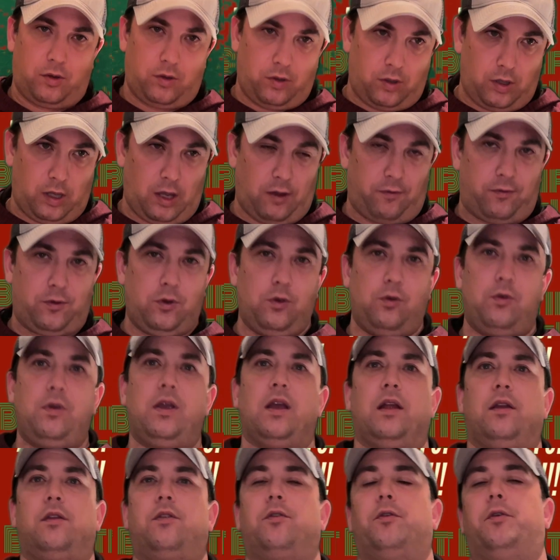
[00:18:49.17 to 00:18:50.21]
if you
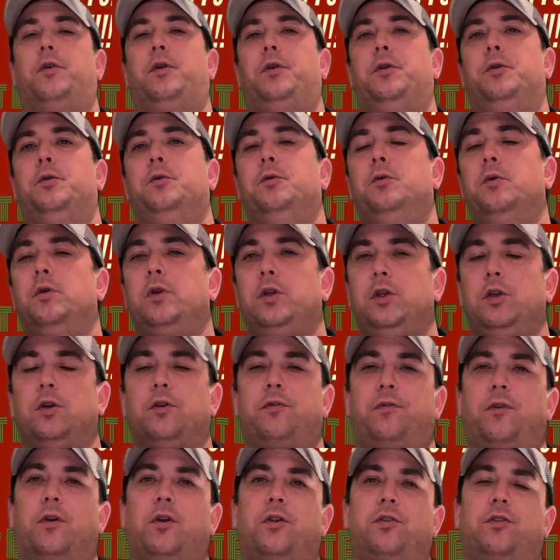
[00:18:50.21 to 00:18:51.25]
get through your
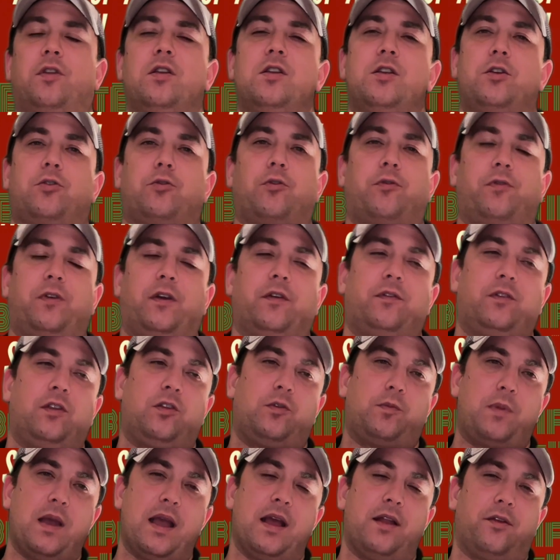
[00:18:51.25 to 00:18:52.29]
first initial 50
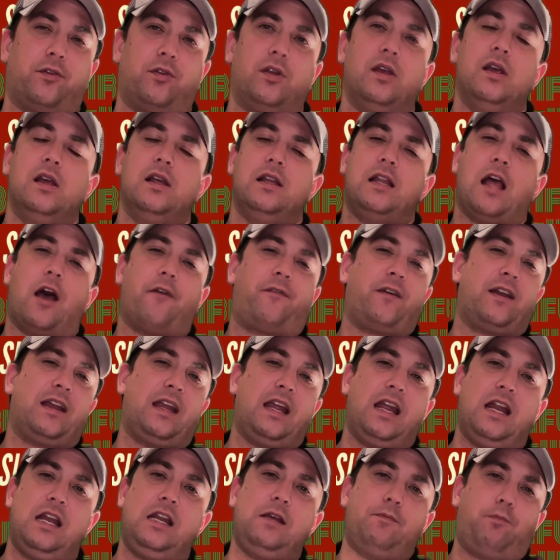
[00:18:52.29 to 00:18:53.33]
spins. Now, if at
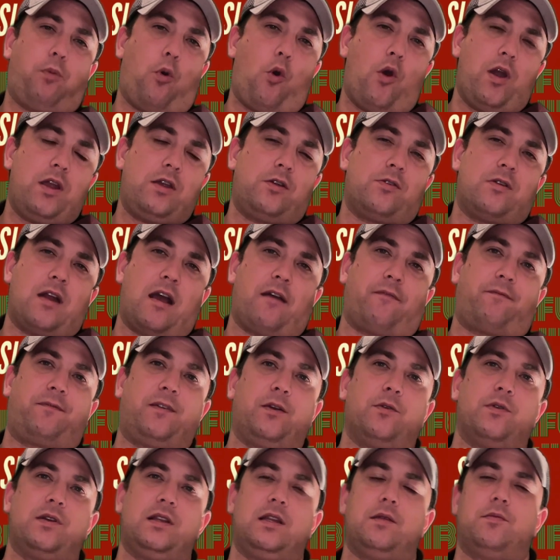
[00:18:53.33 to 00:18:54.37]
any point you're not
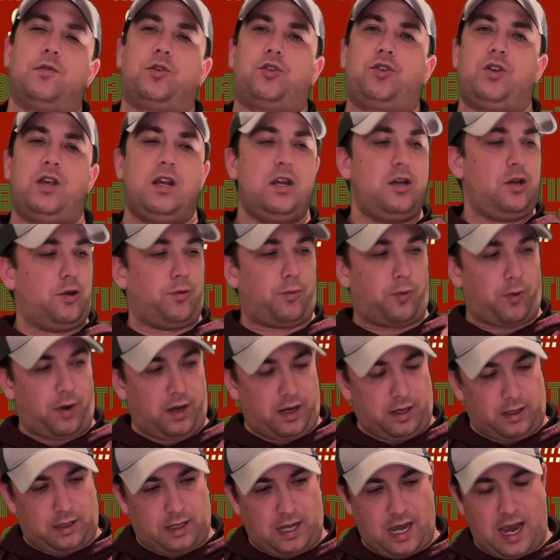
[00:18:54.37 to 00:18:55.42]
feeling the machine, you will
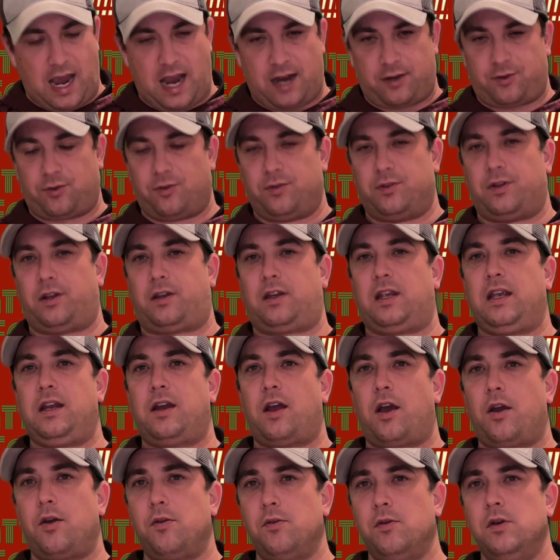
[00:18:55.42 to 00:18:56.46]
hit cash on the
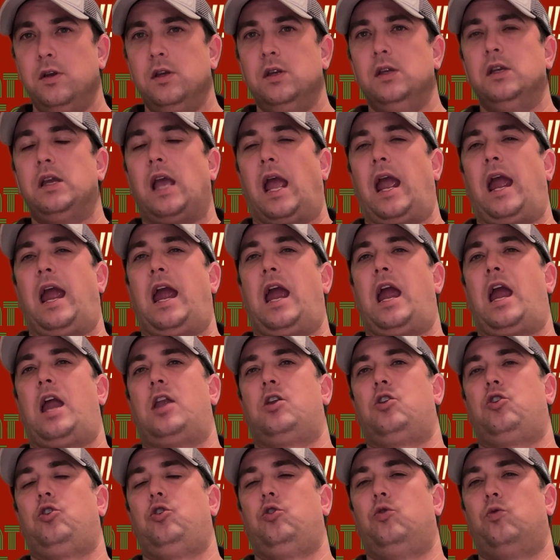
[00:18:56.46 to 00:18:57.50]
Tito,
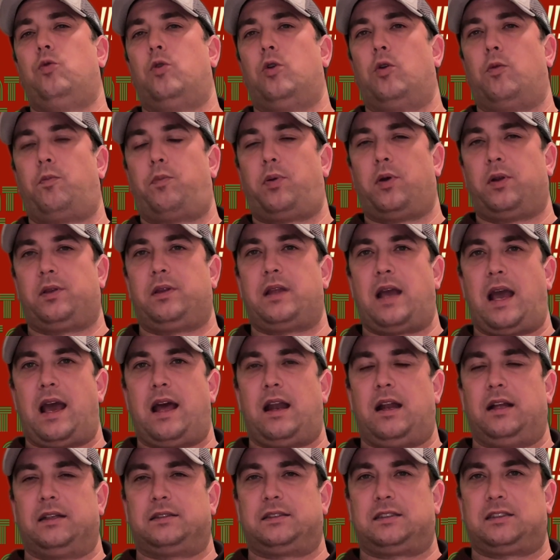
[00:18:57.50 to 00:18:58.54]
and you will put that
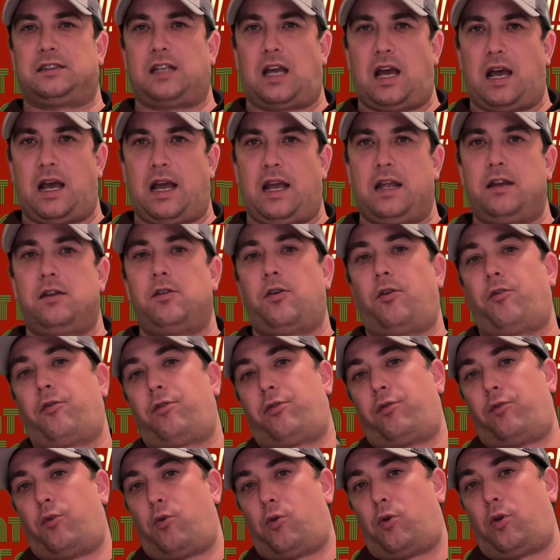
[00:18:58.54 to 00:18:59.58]
aside
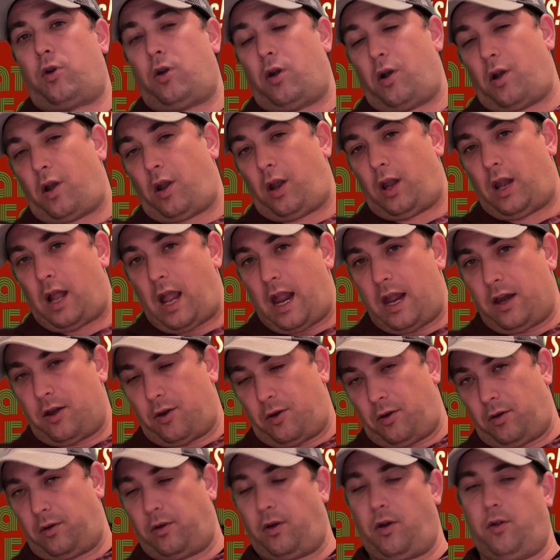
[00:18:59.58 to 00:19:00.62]
for later,
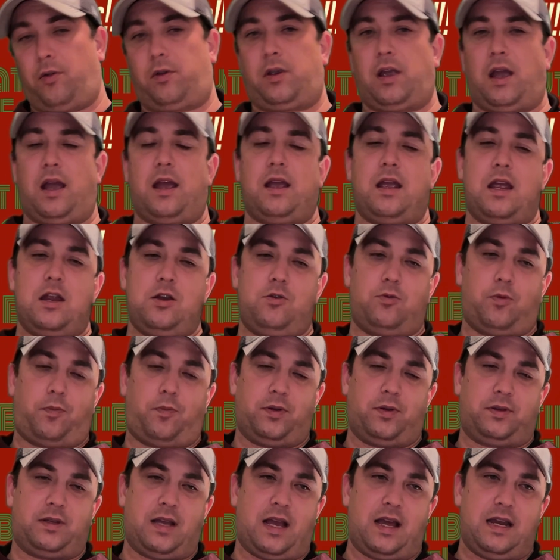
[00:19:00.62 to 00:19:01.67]
okay? And you will
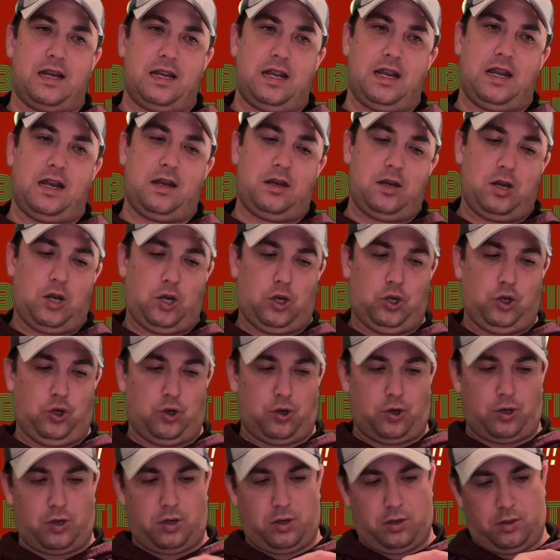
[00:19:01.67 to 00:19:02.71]
that in
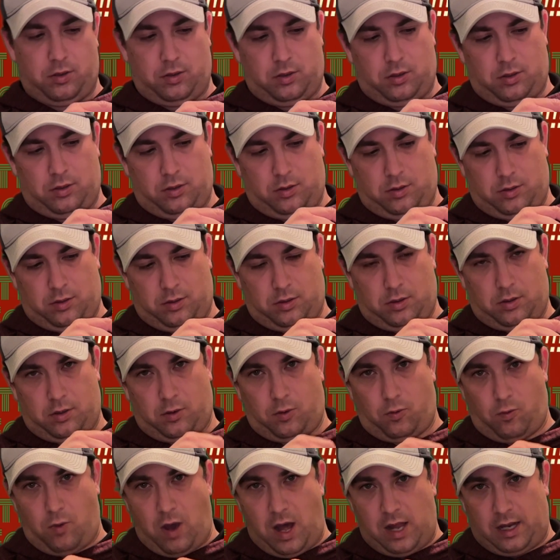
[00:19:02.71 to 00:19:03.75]
your
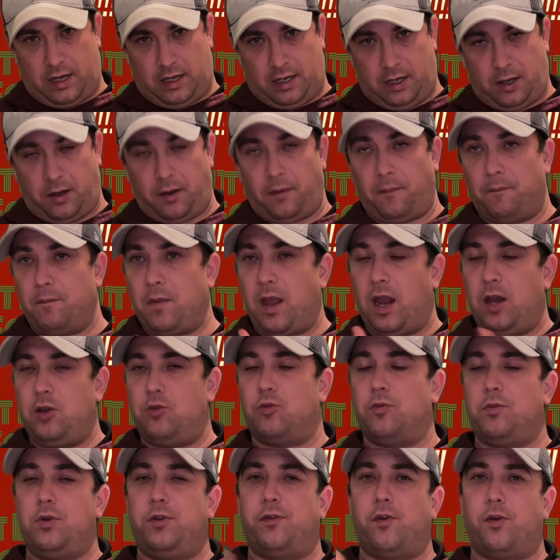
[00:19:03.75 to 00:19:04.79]
wallet here, and you will
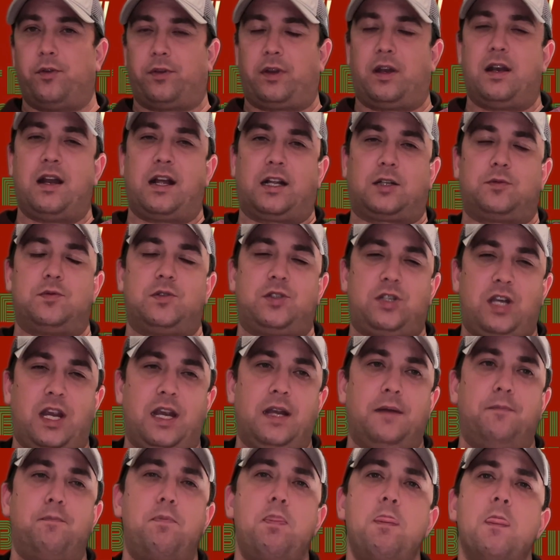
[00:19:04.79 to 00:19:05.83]
move on to the next machine.
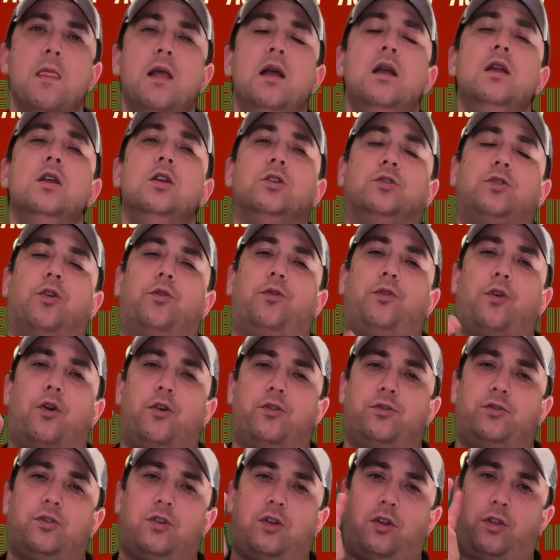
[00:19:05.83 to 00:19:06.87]
So
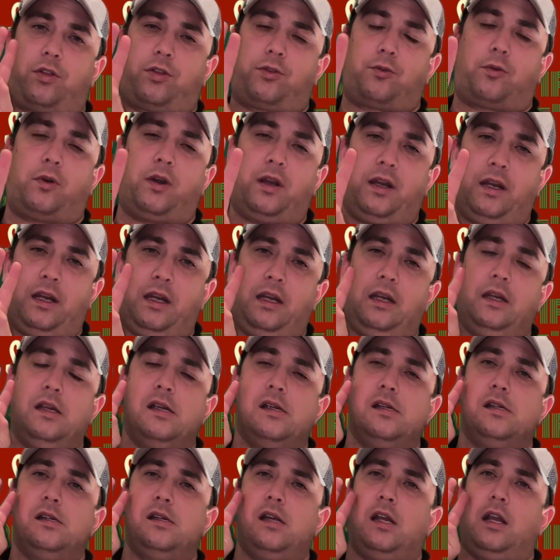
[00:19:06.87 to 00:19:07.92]
those are the 3
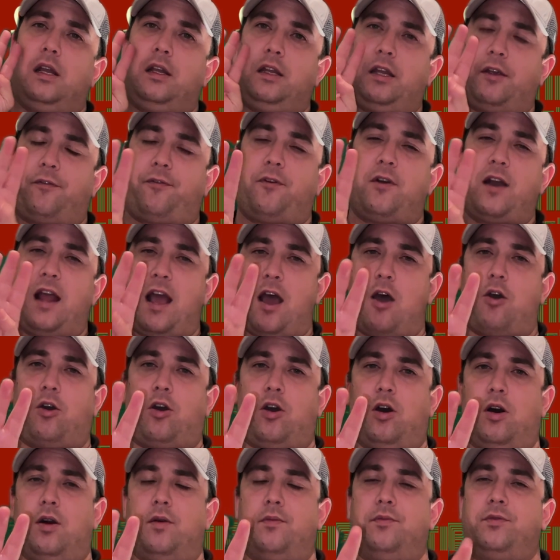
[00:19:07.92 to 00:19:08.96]
different
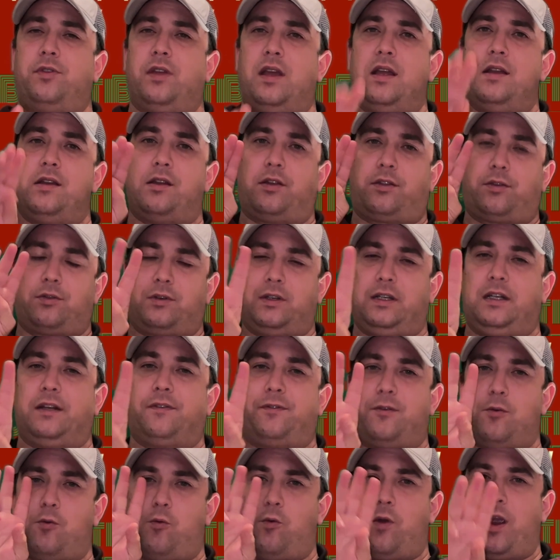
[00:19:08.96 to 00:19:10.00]
outcomes and the 3
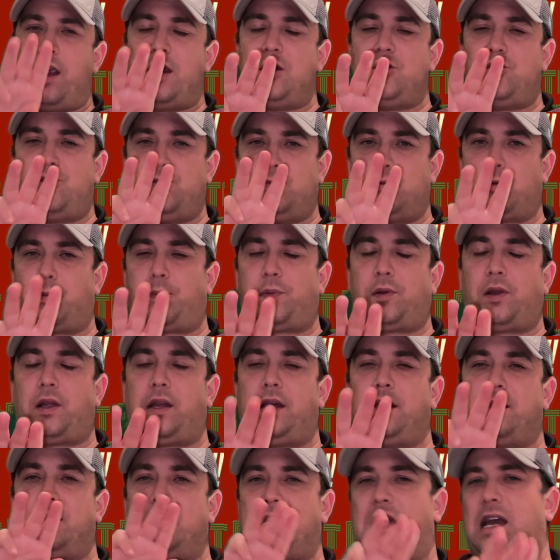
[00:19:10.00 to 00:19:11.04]
different ways you will
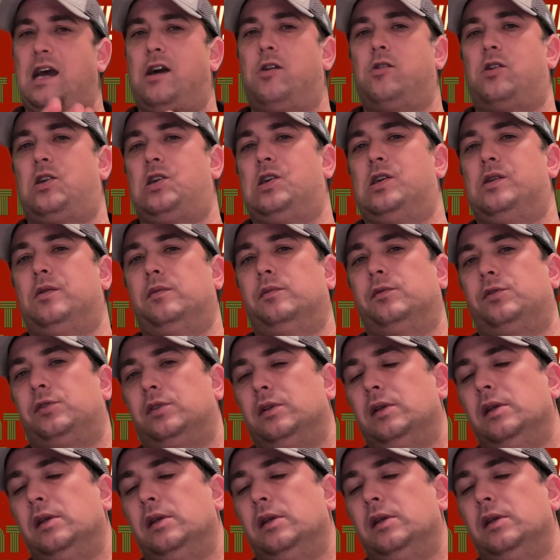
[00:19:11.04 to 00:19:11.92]
play the outcomes